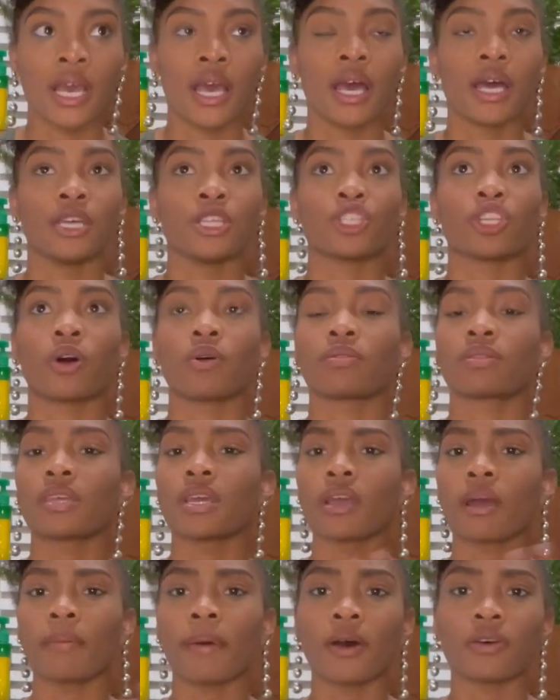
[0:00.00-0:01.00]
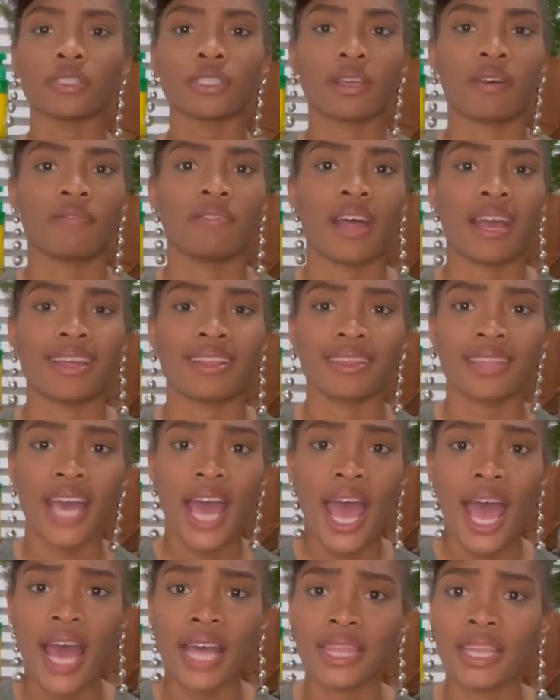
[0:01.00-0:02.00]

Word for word: So think about stuff like that.